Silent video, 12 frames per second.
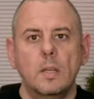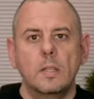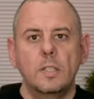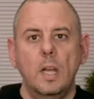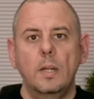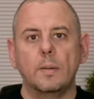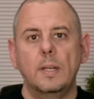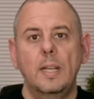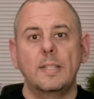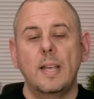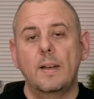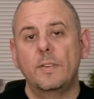So
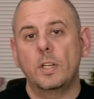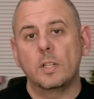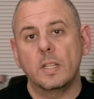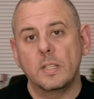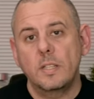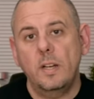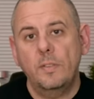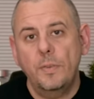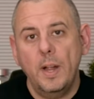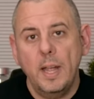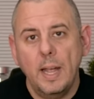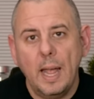let's have a look at the
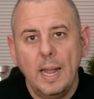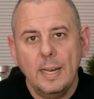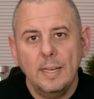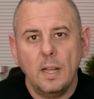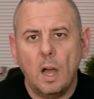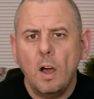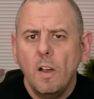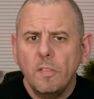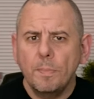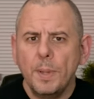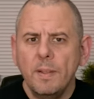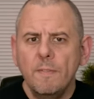software and
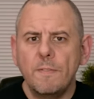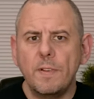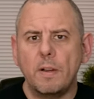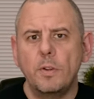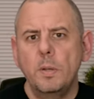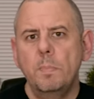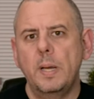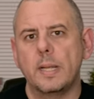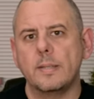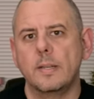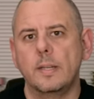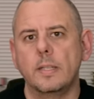I've been very
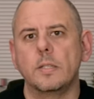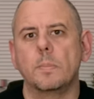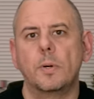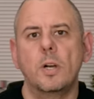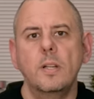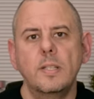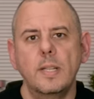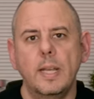pleasantly surprised